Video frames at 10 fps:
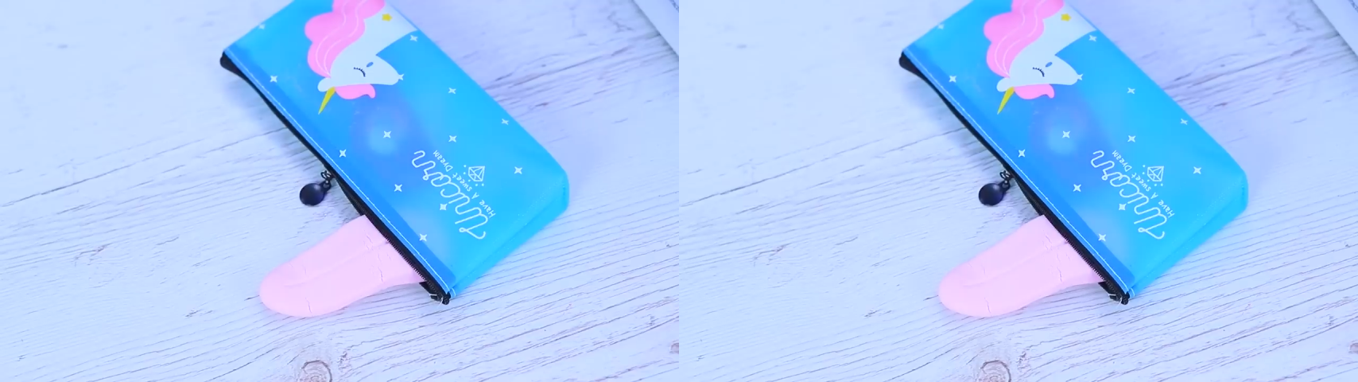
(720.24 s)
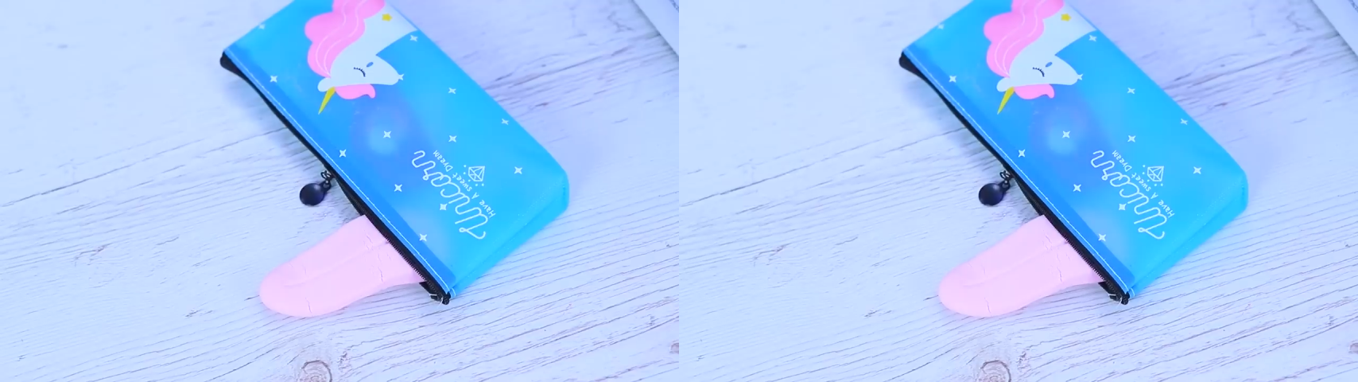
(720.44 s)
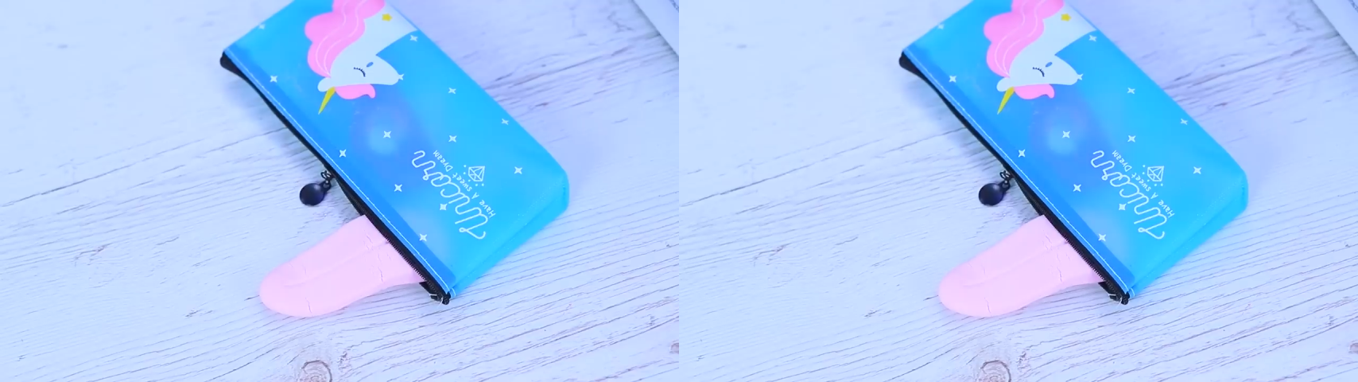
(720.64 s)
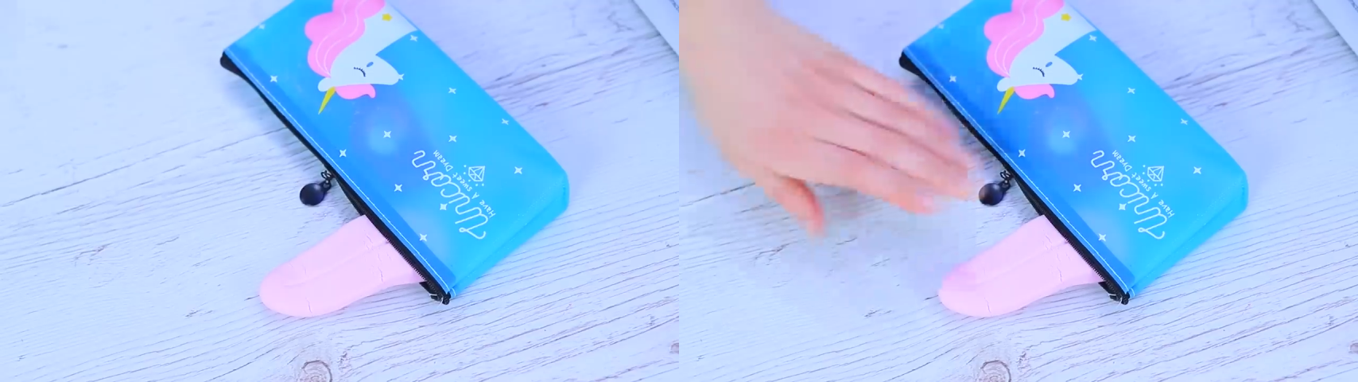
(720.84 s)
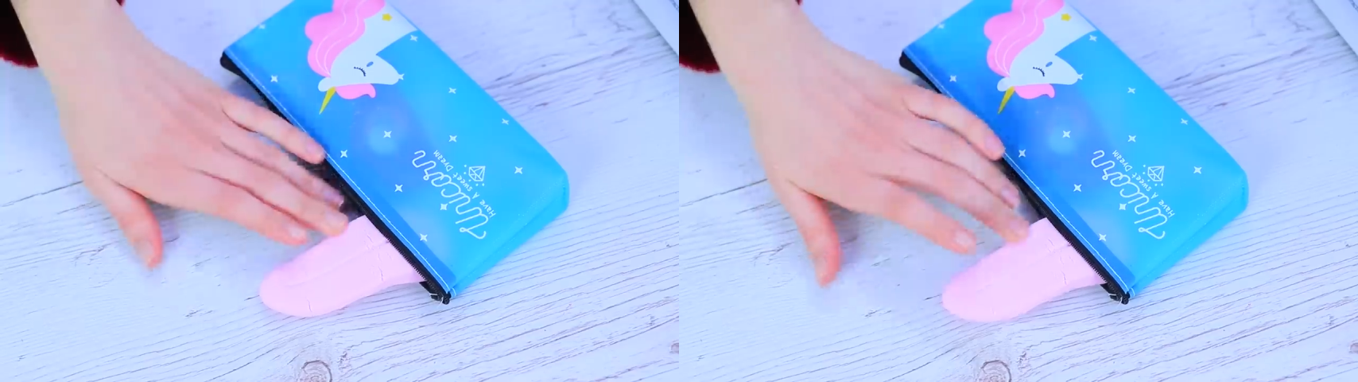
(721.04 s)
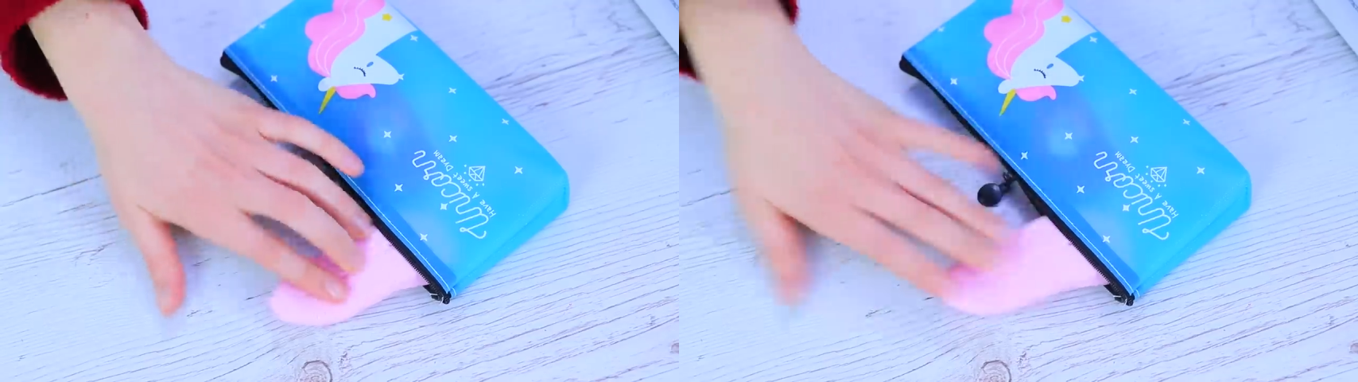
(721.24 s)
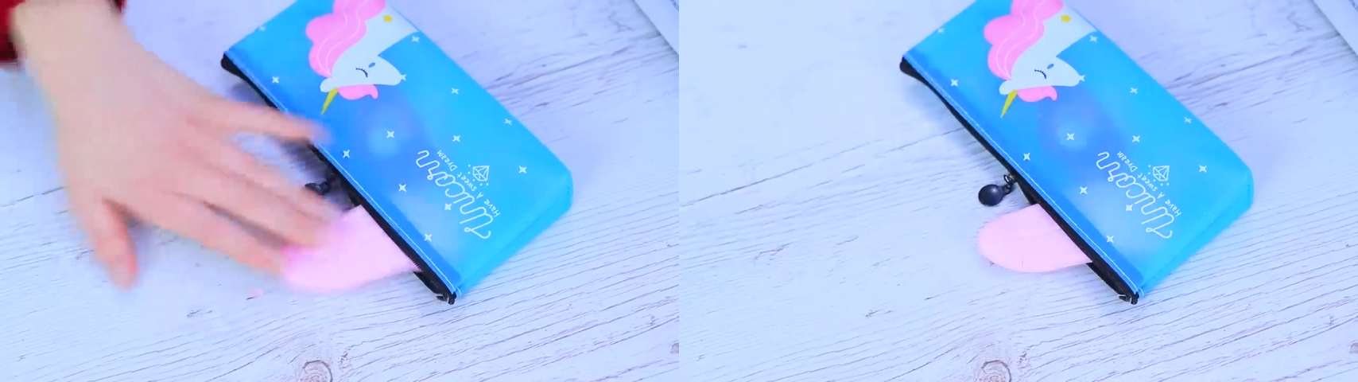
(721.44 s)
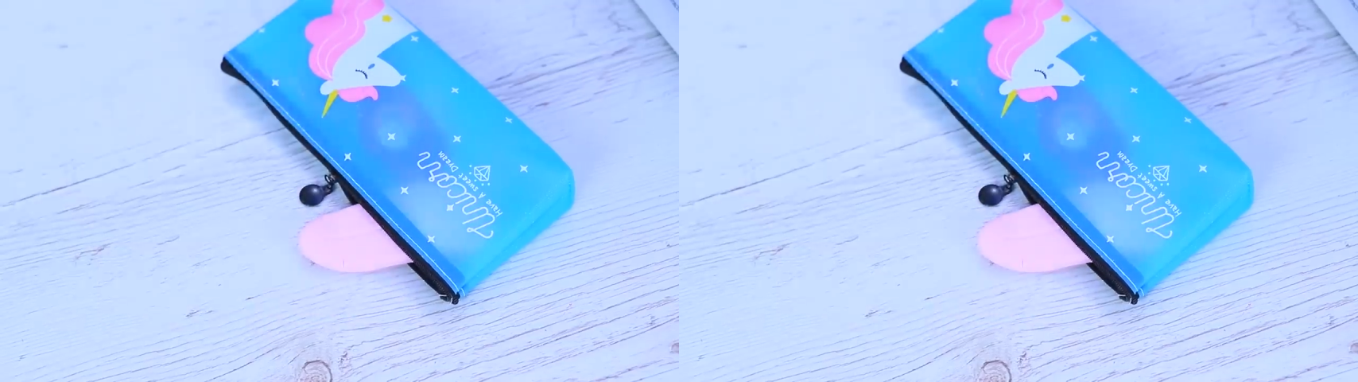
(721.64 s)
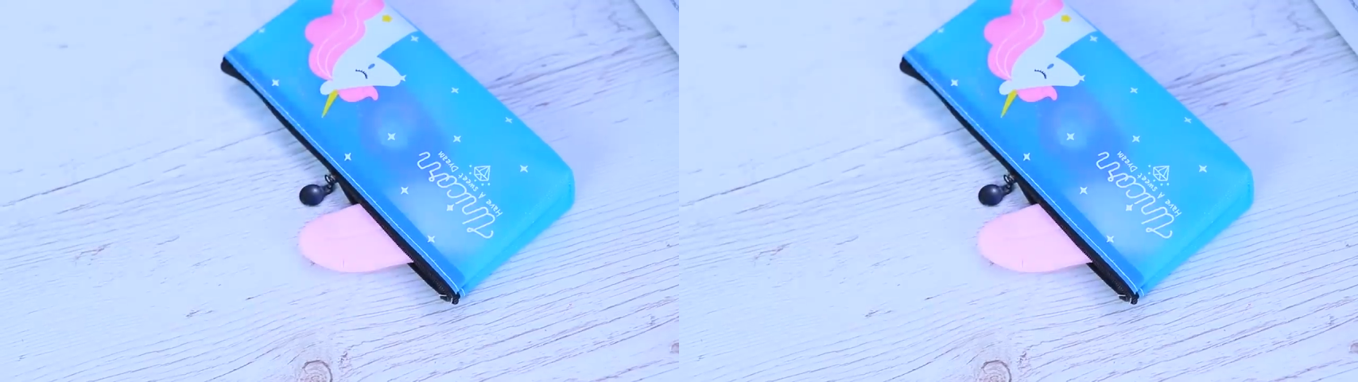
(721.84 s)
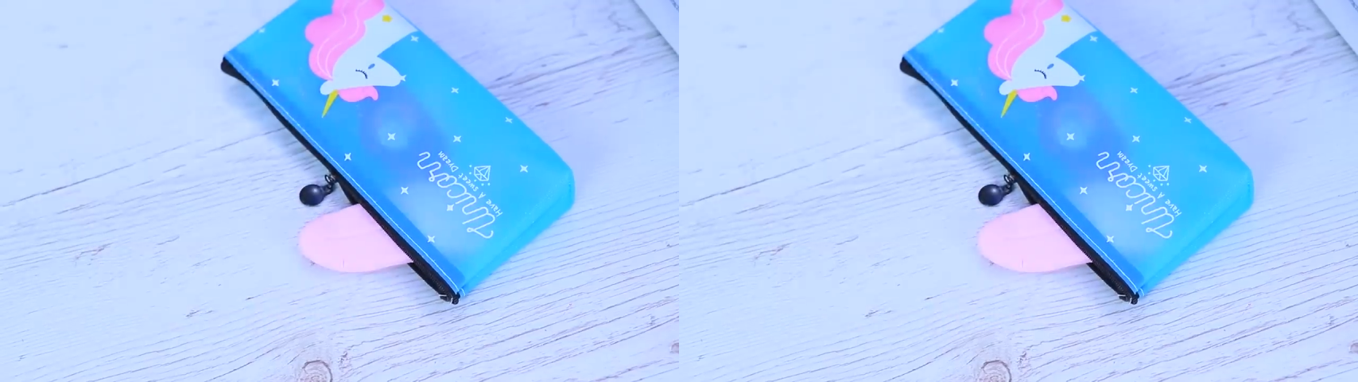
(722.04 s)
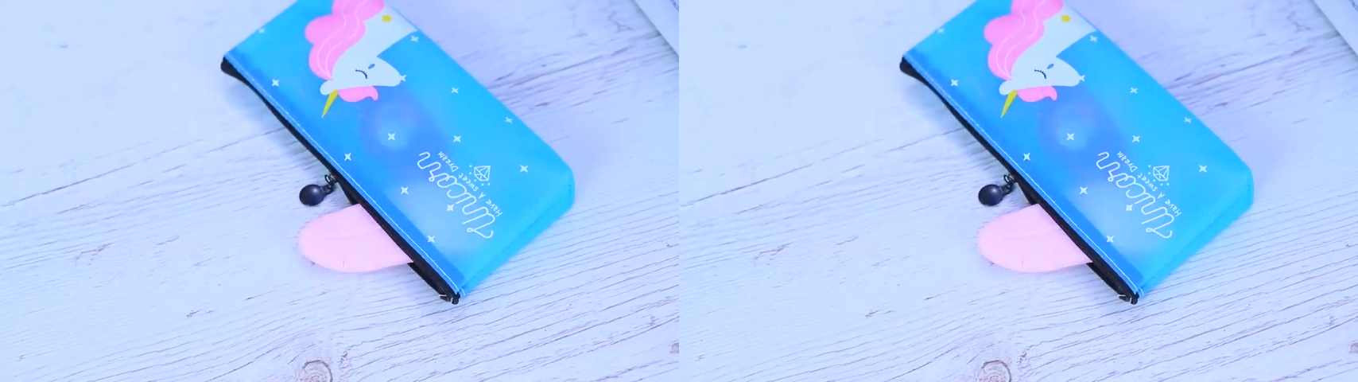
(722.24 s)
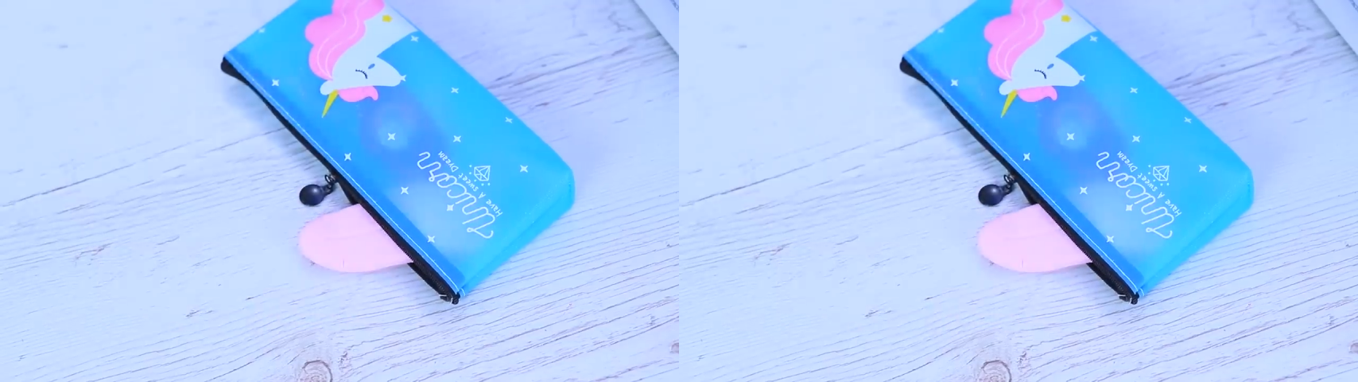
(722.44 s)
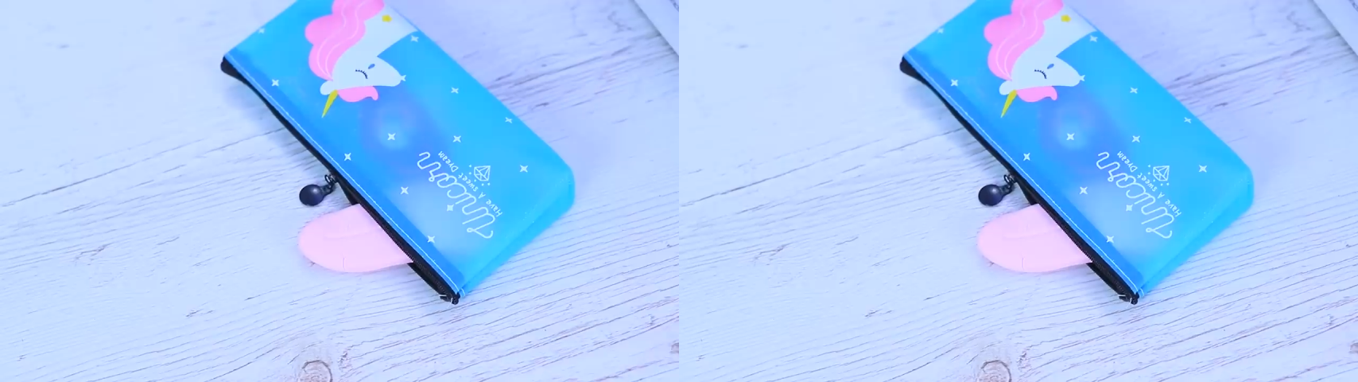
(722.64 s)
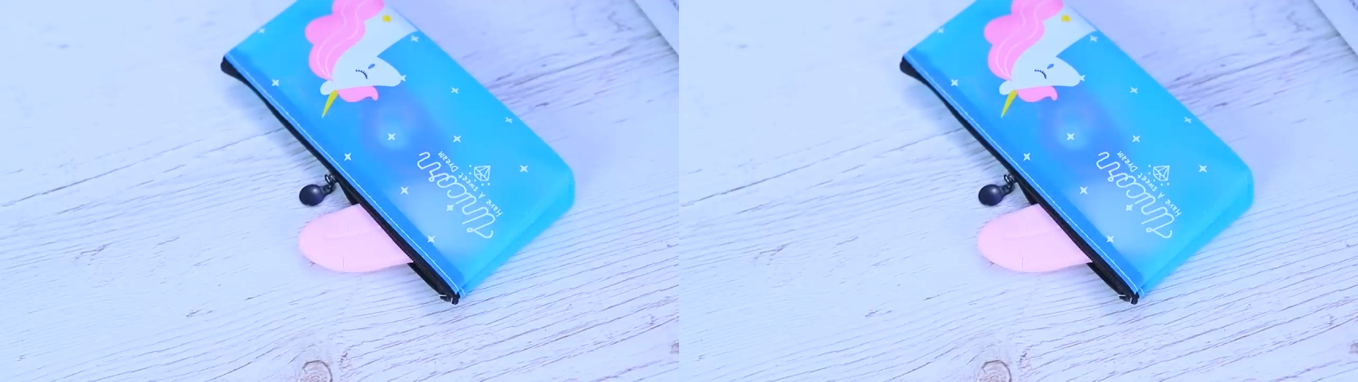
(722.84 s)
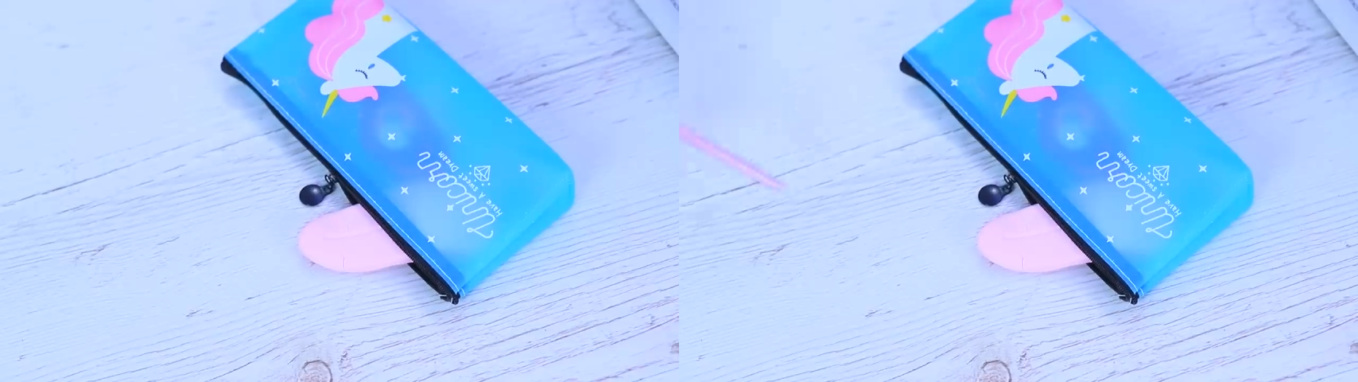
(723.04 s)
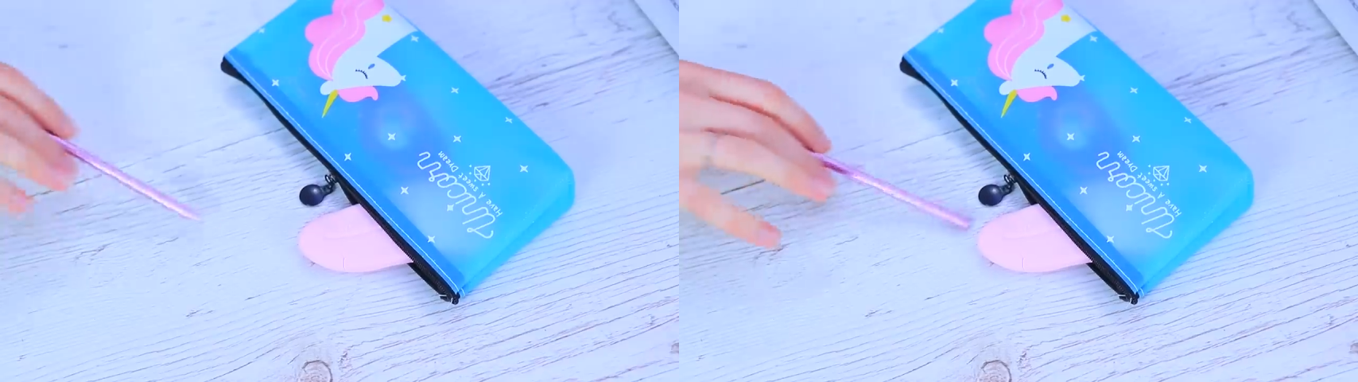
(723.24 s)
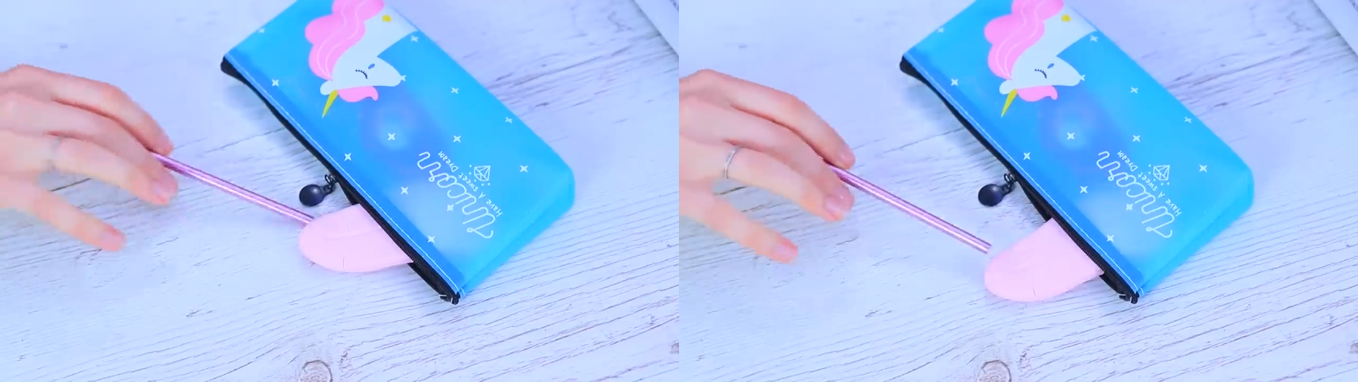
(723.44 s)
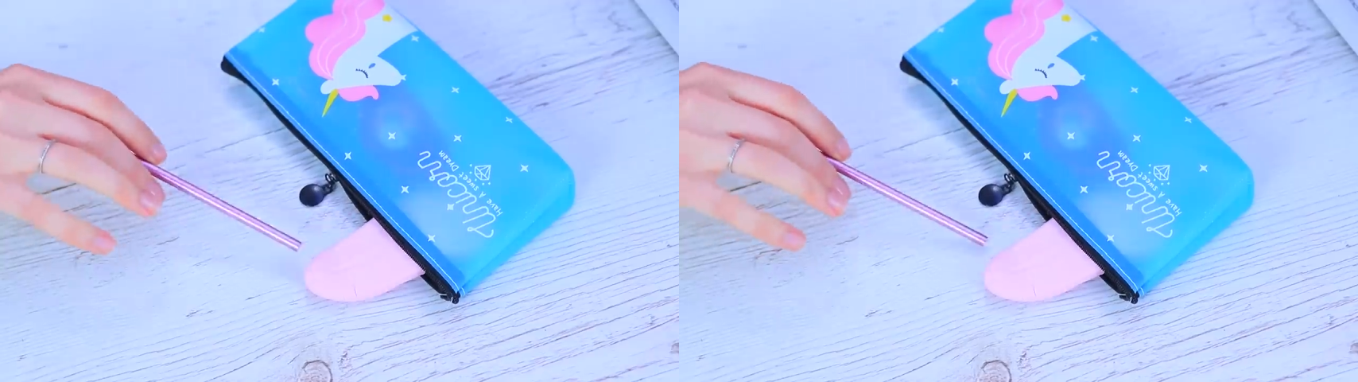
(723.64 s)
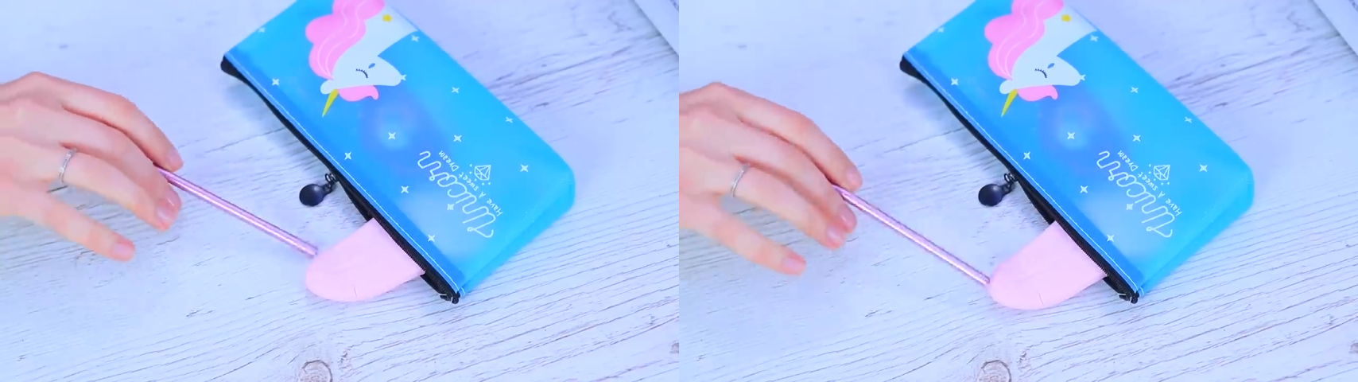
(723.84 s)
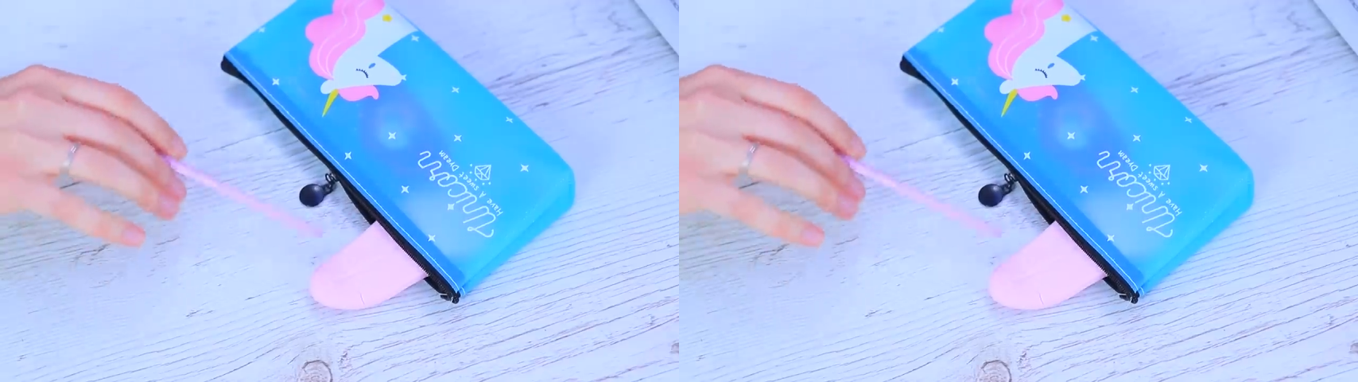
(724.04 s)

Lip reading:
No face is visible, so there are no lips to read.